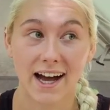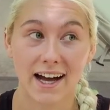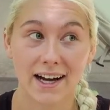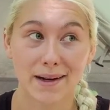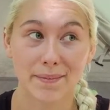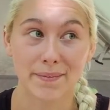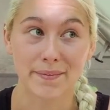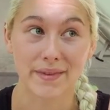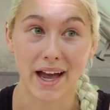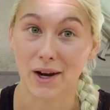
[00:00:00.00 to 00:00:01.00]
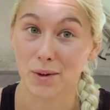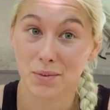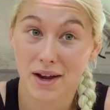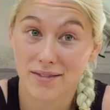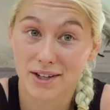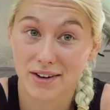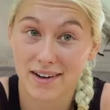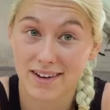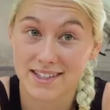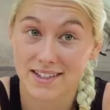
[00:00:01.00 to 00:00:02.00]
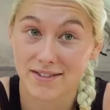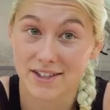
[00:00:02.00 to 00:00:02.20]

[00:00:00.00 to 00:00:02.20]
I hope you have a great rest of